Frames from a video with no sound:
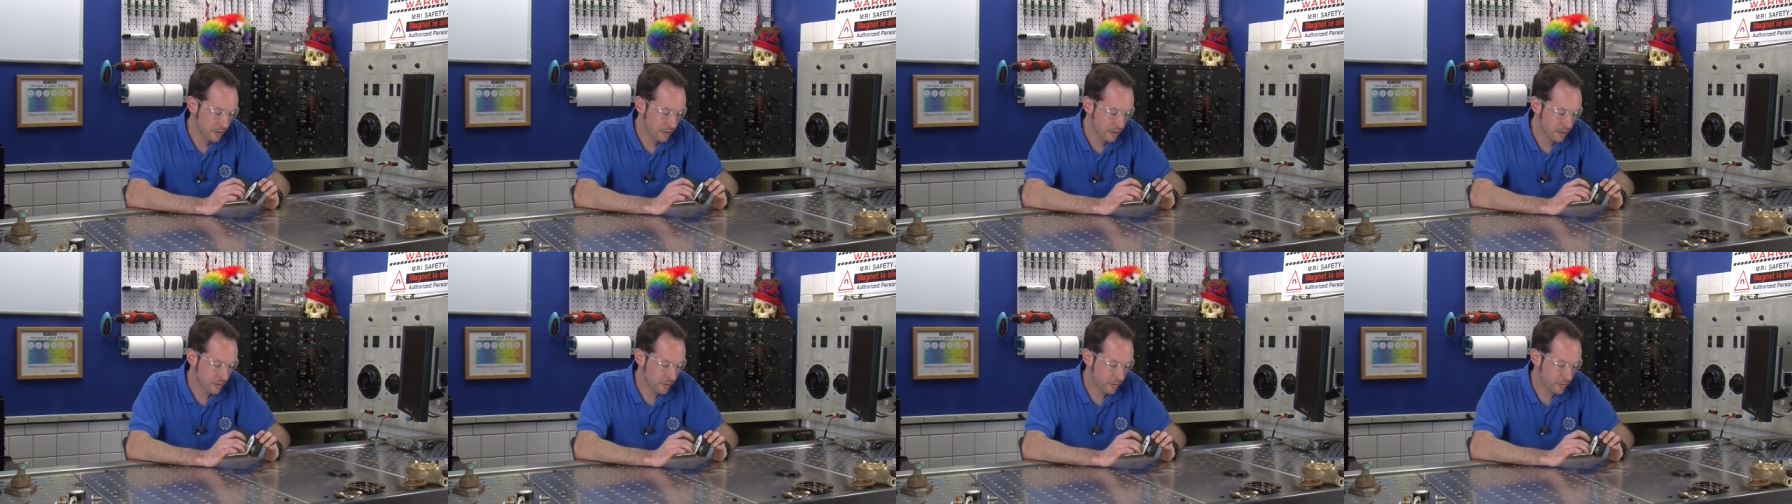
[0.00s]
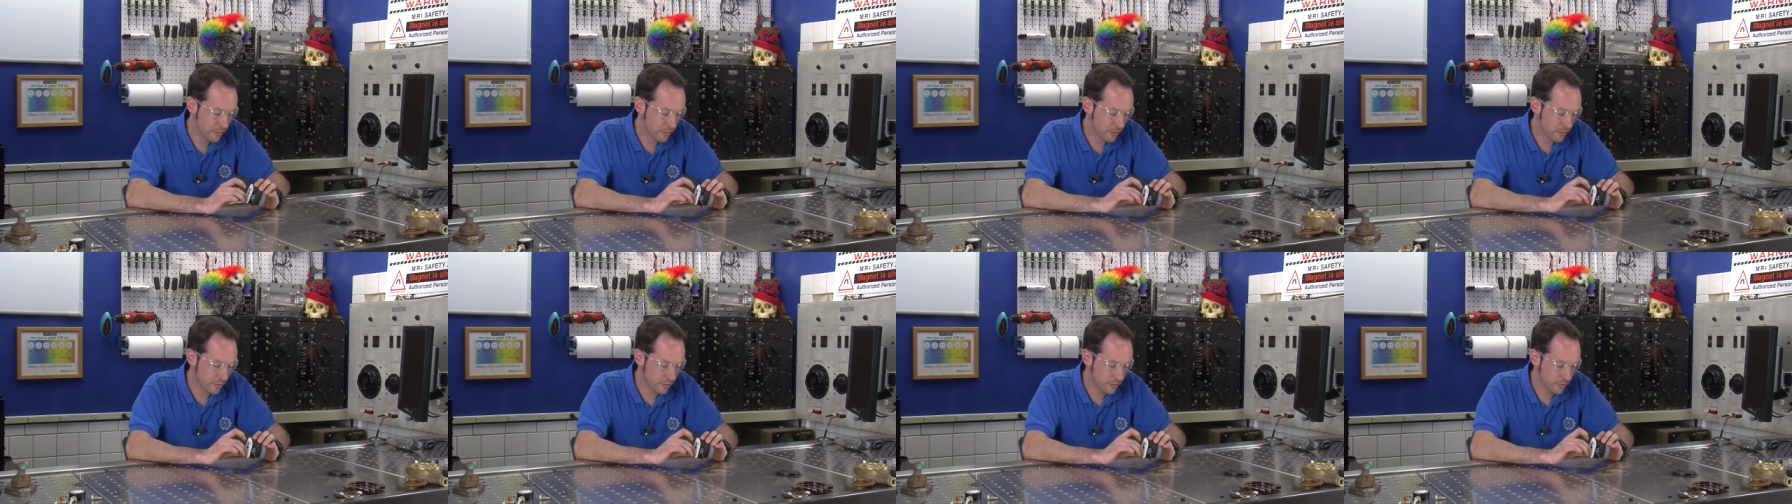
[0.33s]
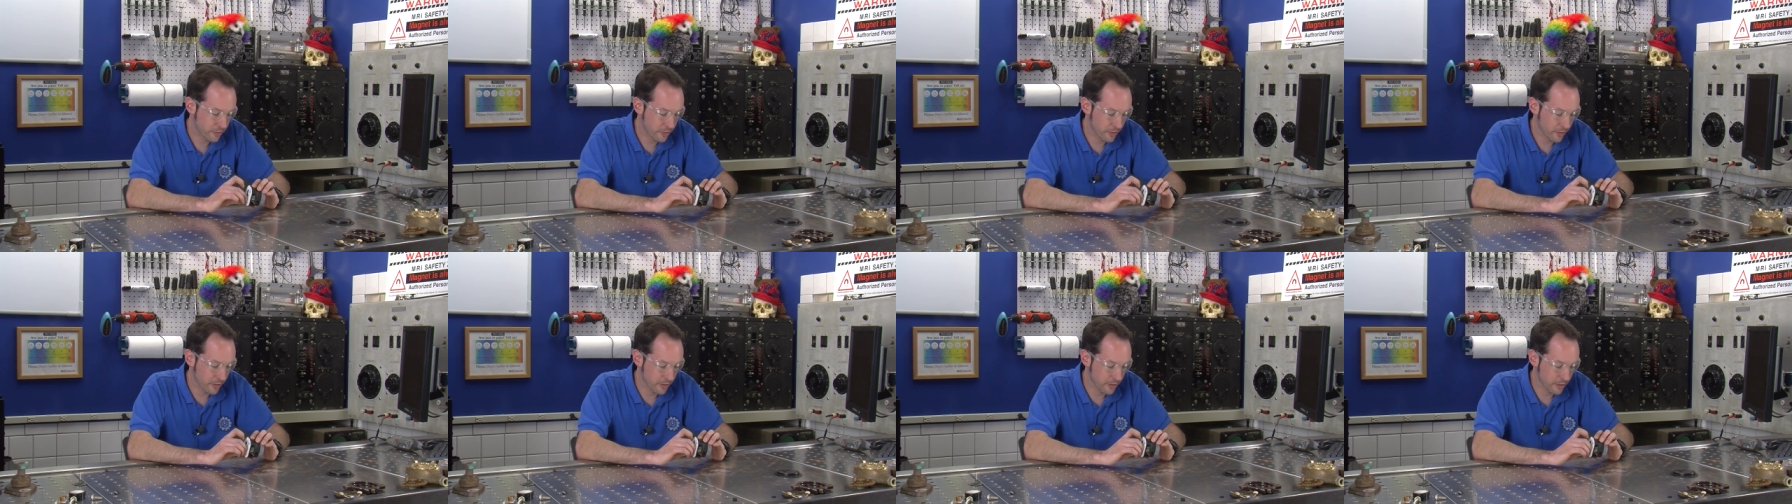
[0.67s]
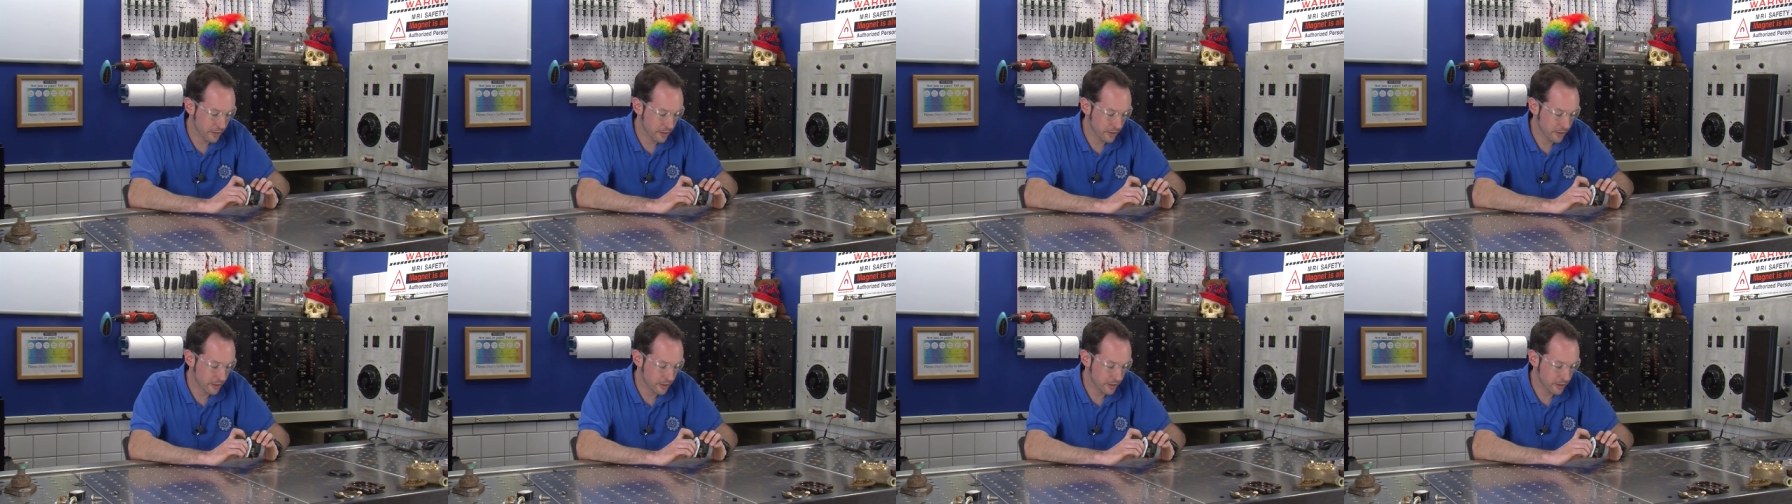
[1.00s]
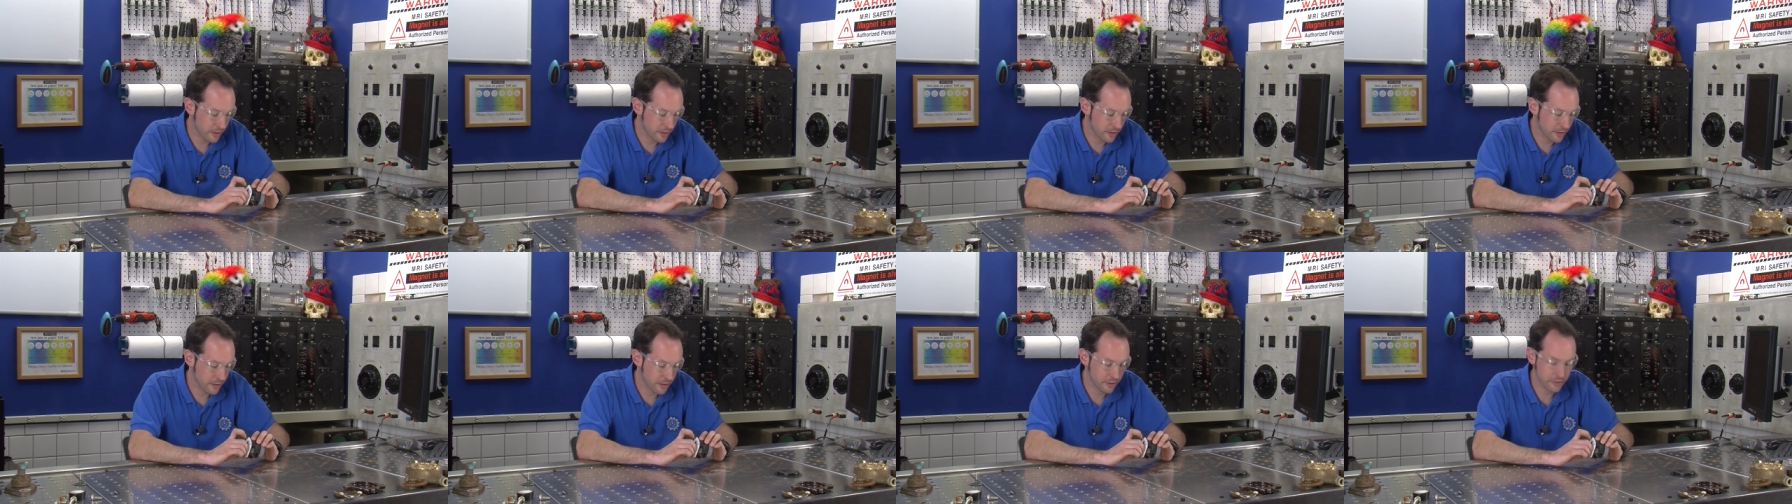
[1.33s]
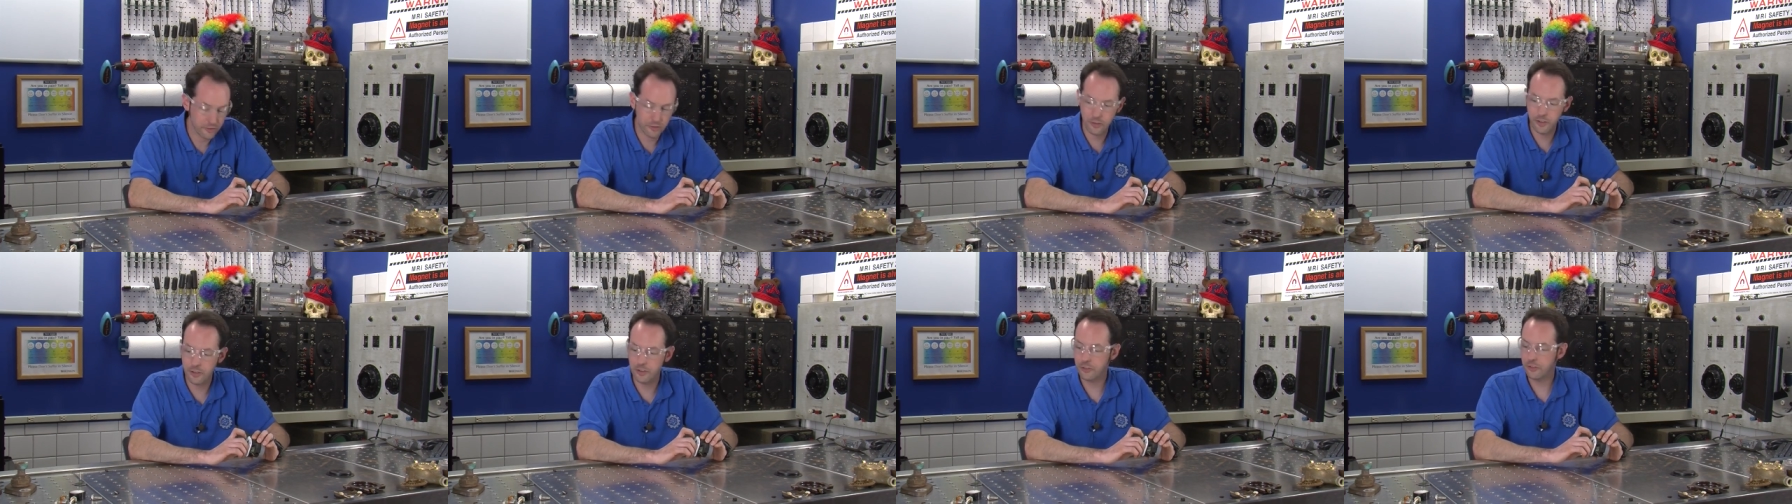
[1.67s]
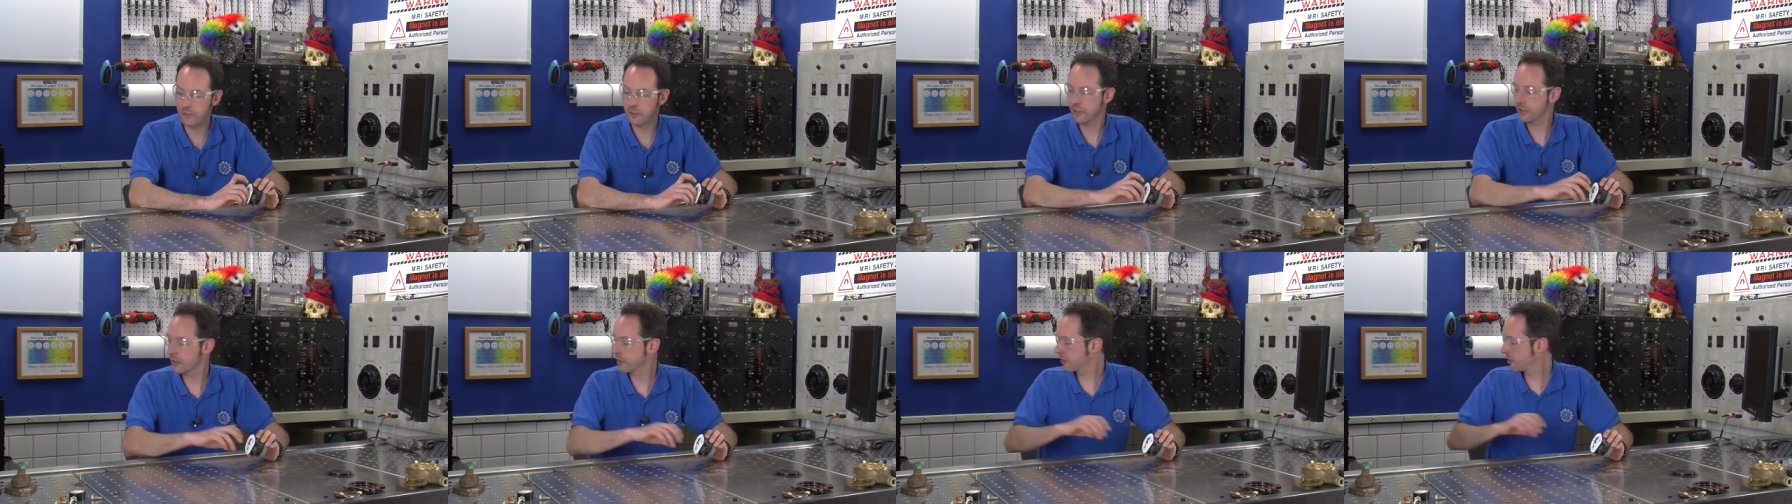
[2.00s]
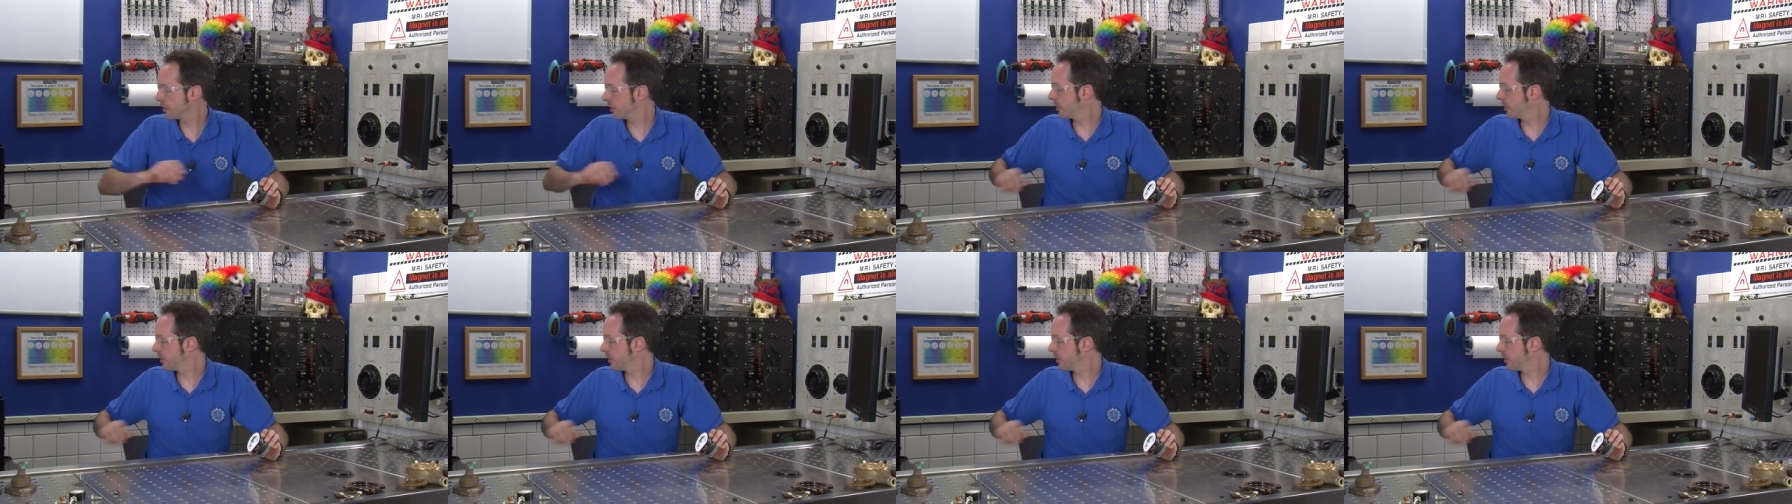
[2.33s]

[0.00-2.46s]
It's going to start, as these things